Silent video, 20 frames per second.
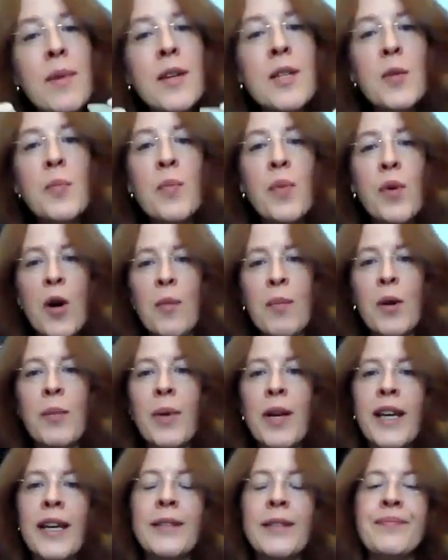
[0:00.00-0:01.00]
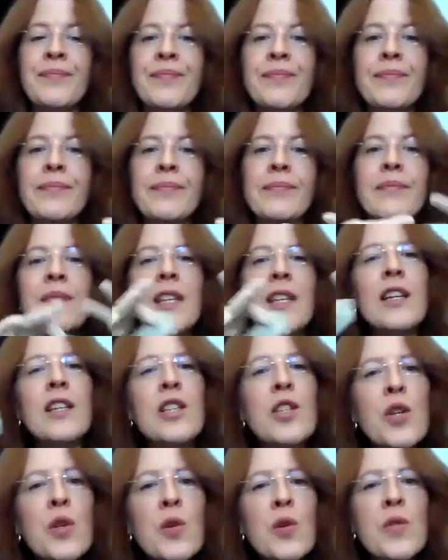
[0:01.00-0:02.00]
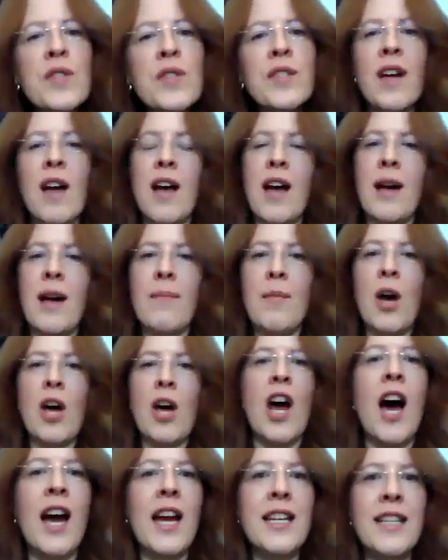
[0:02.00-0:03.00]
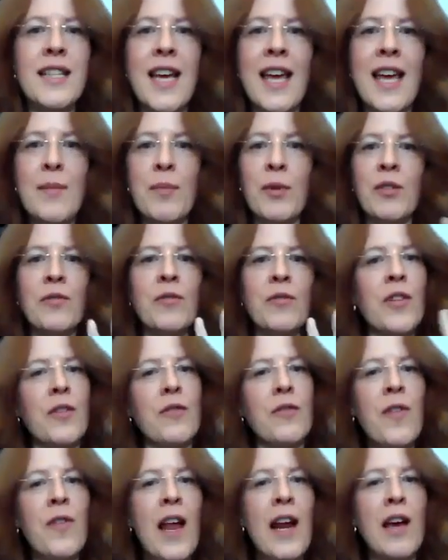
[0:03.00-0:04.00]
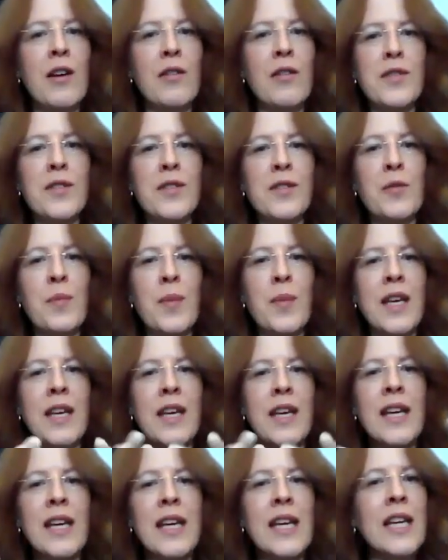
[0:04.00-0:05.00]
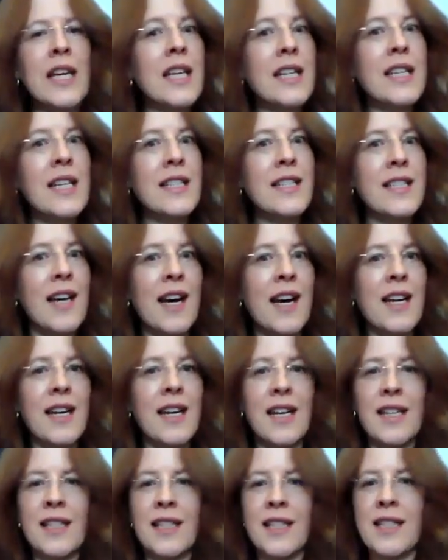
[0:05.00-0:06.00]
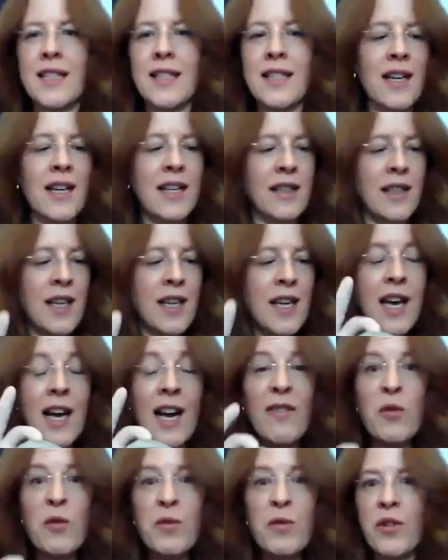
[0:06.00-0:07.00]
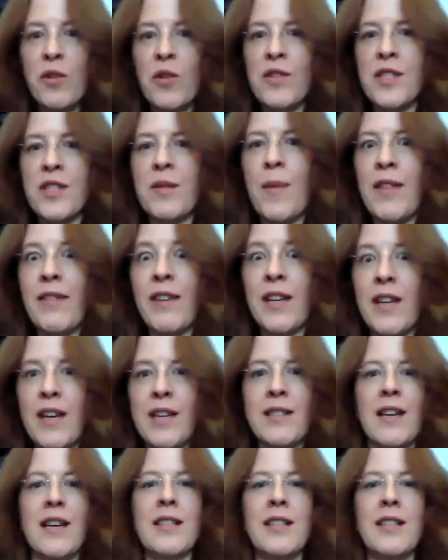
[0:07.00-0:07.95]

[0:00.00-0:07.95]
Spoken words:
but it's probably used at high table for the fellows to be dining in style. I've also got some other nice